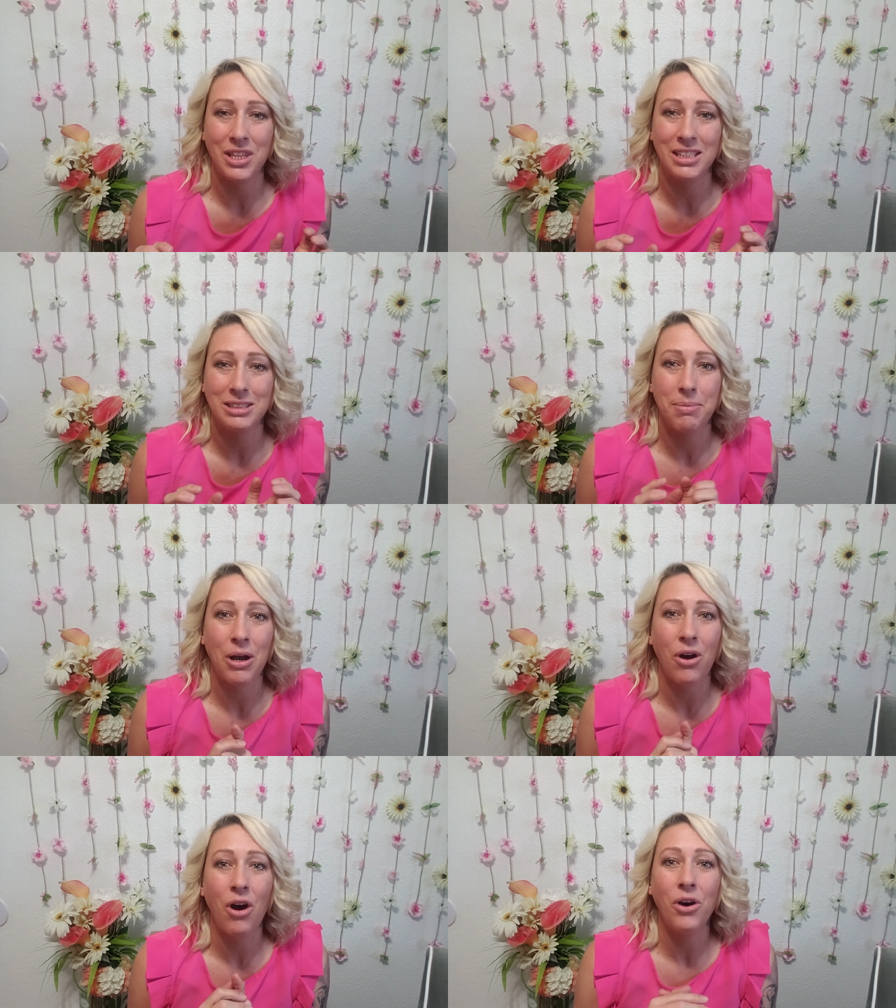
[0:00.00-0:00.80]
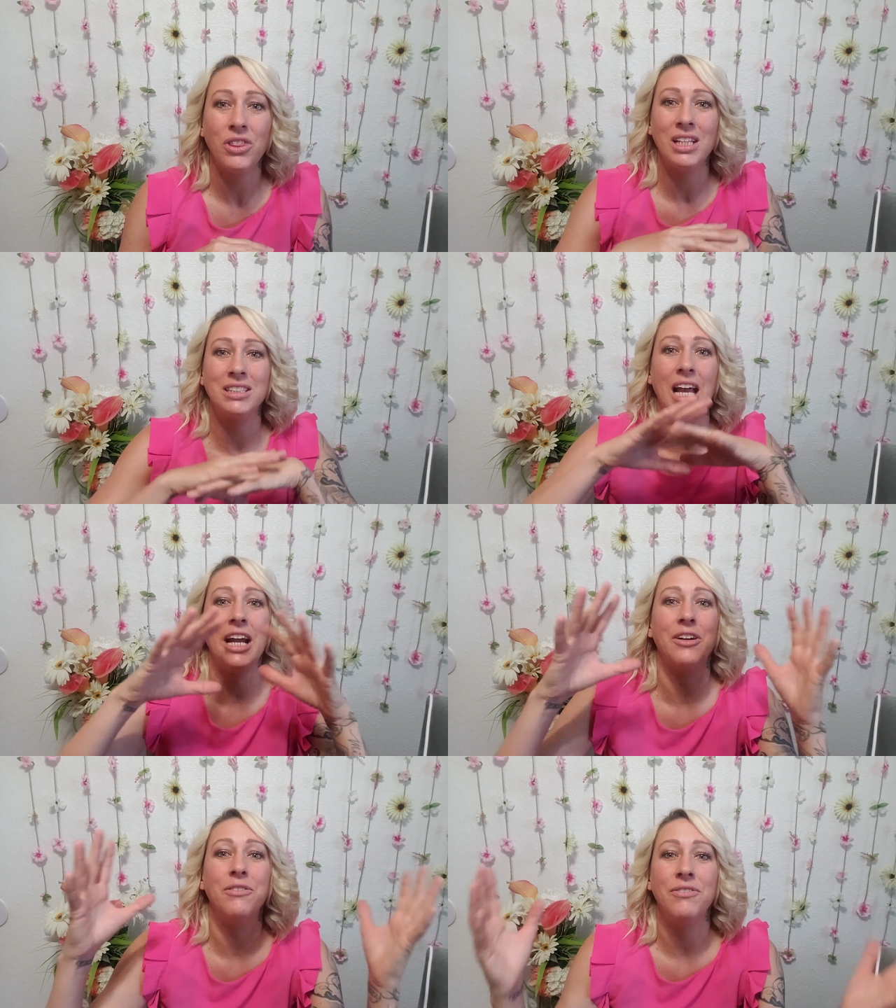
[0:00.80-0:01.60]
Things about all things
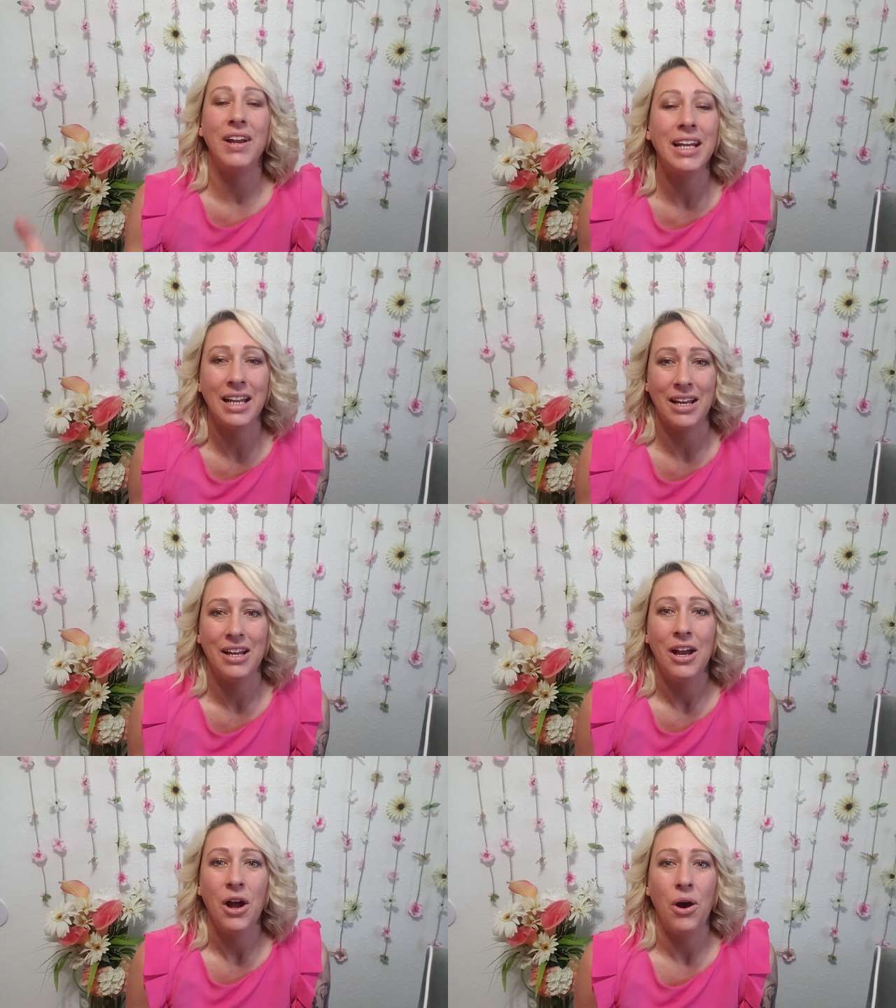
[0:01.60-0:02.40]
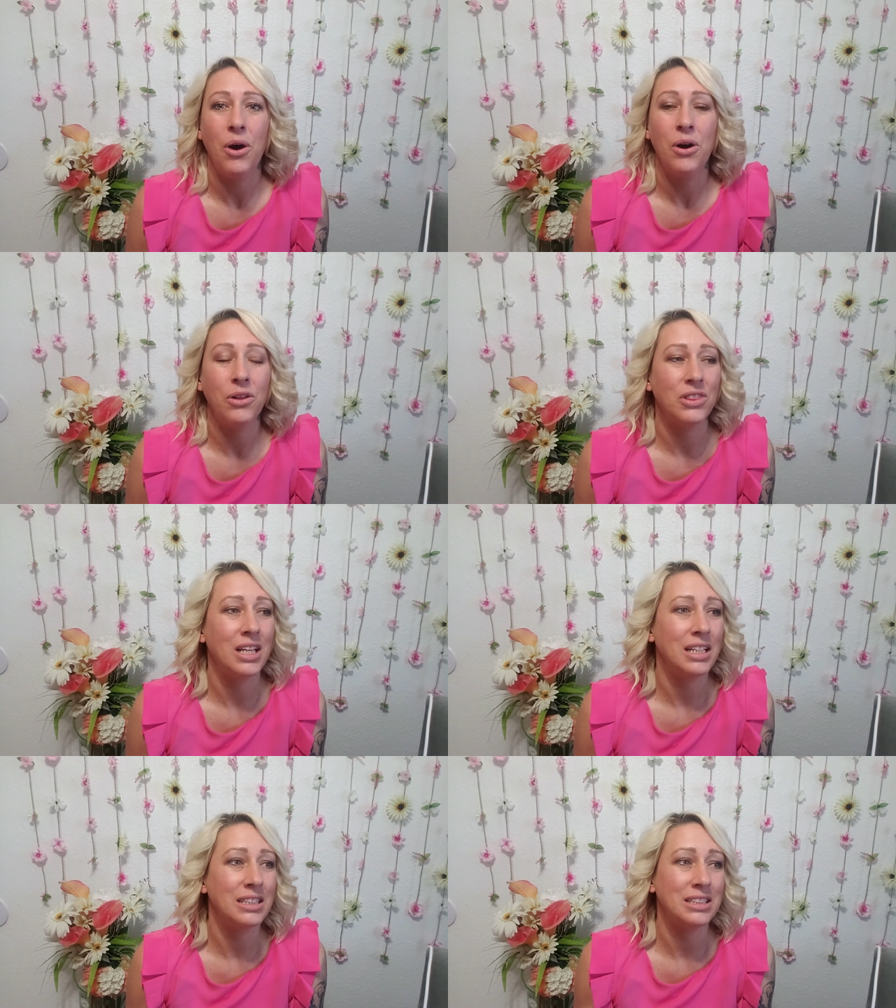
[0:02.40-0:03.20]
Ayurveda, all
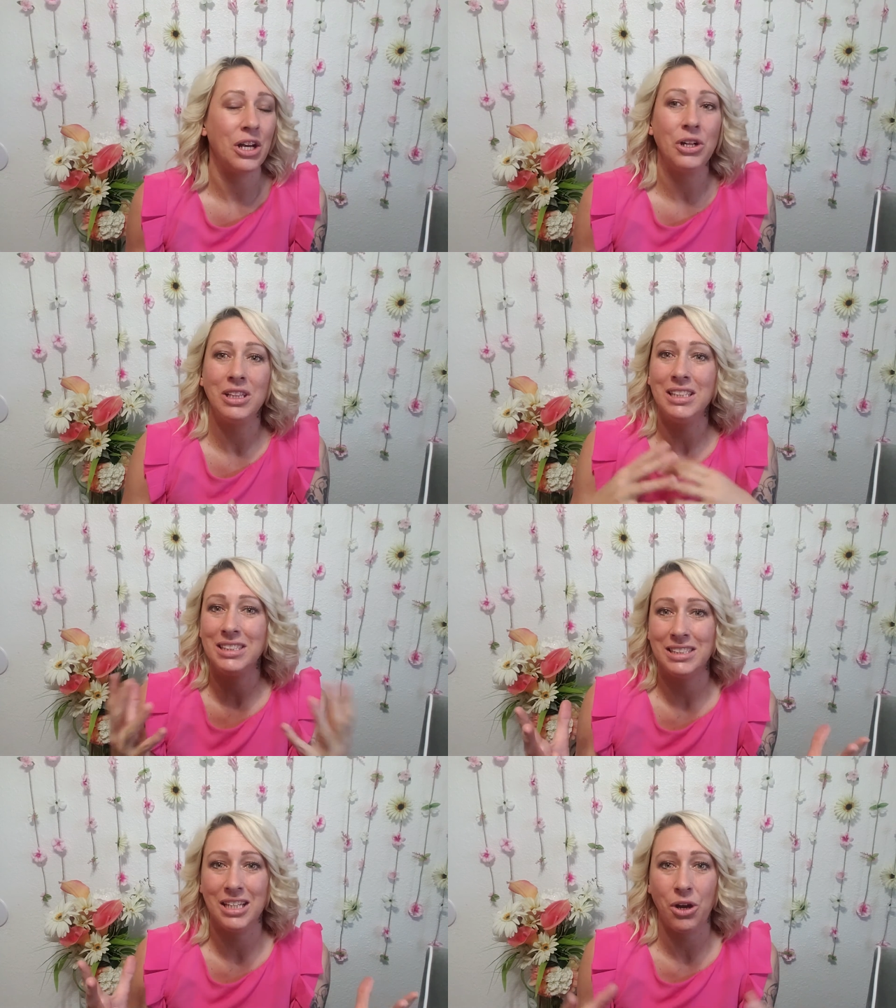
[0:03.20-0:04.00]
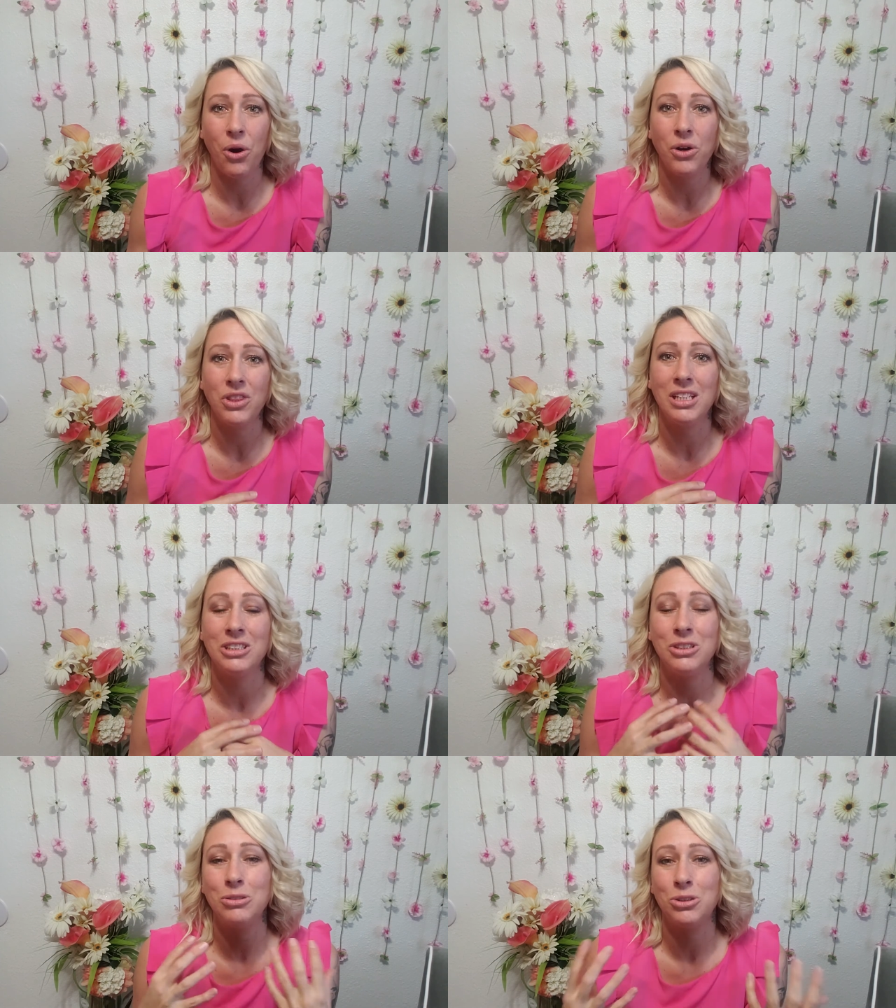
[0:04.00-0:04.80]
things holistic, all
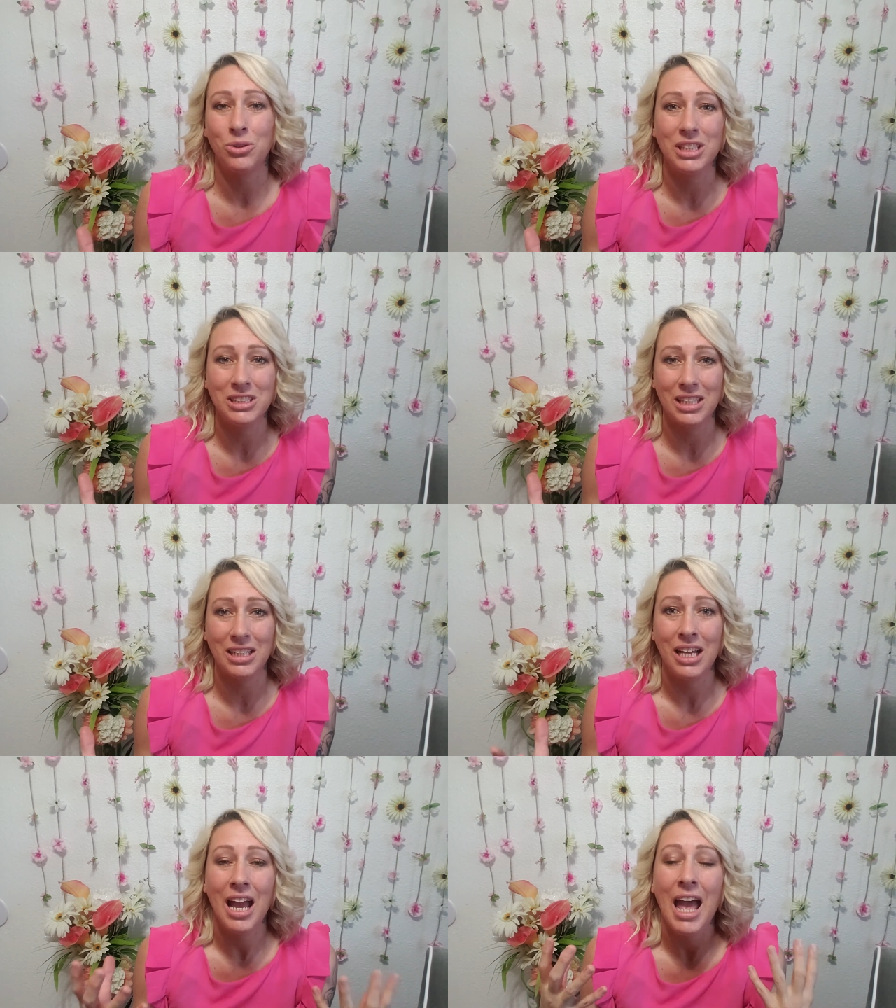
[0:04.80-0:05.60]
things nutrition,